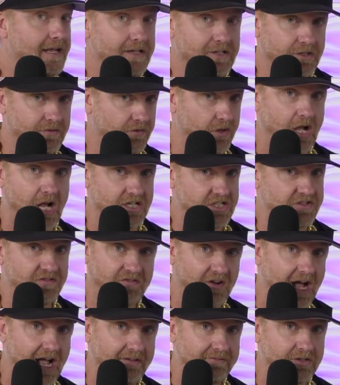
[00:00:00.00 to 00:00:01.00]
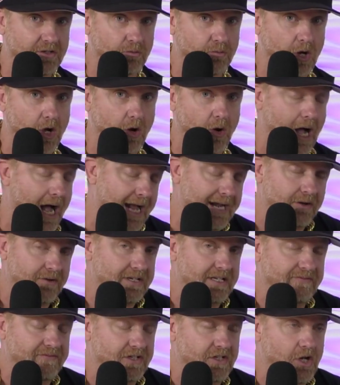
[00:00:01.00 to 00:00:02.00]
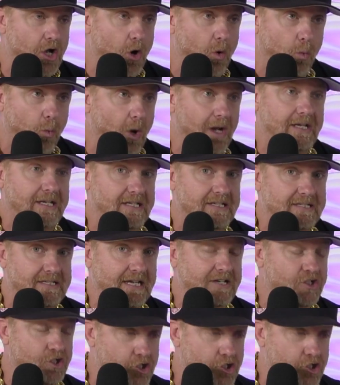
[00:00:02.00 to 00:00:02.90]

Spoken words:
You've lost 5 in a row. I don't even know what can say.